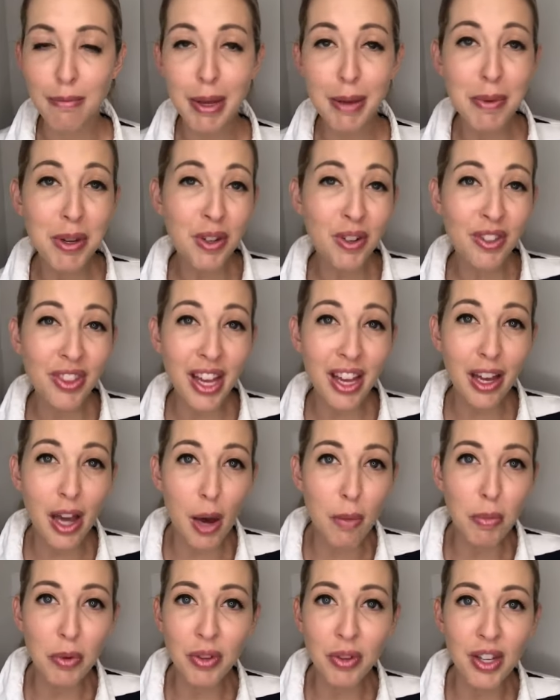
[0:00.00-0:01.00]
Maybe you're not that
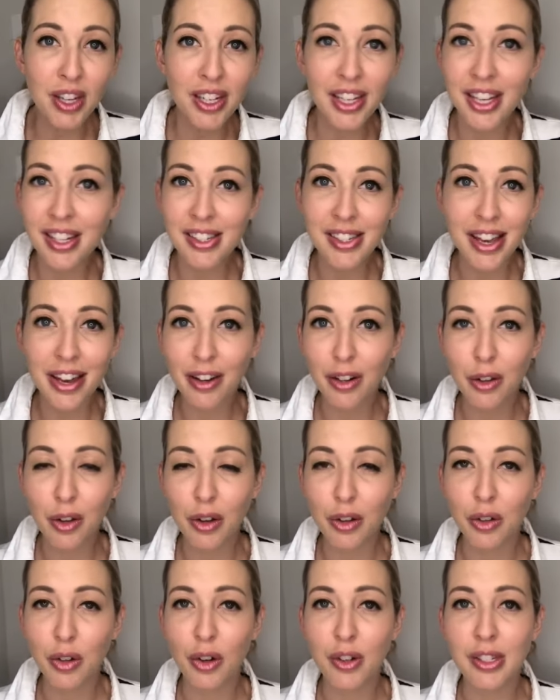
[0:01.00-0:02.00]
couple that gets out a lot
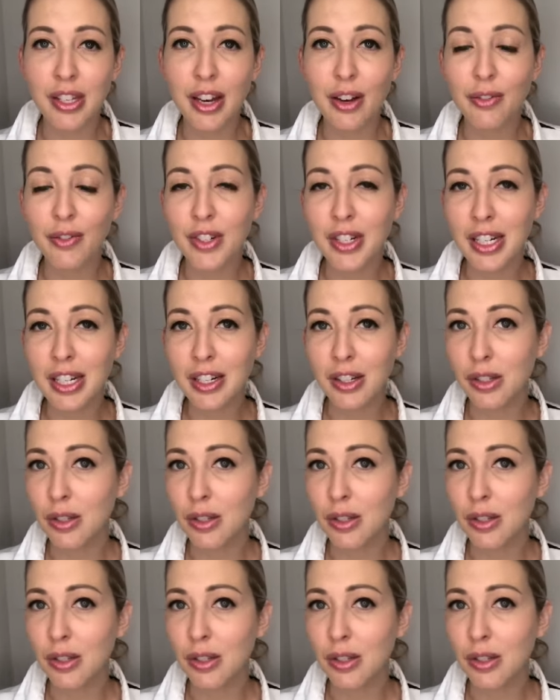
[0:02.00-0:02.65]
and goes out for dinner,